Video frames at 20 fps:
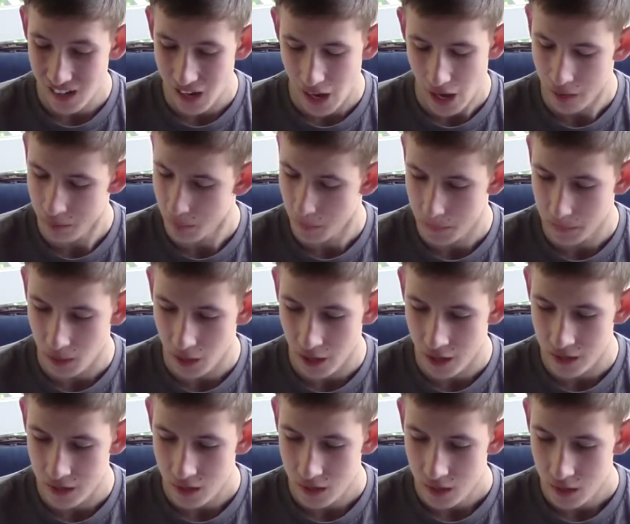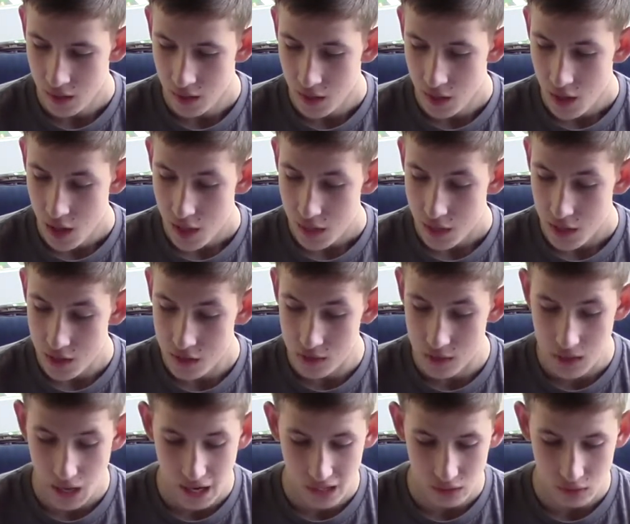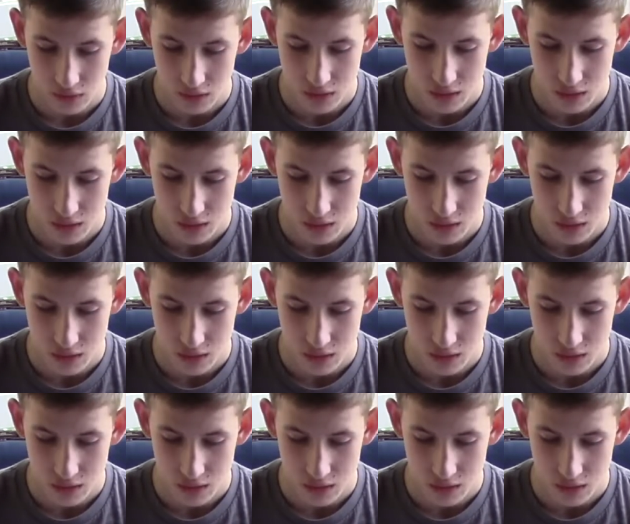I replied. Then Zachary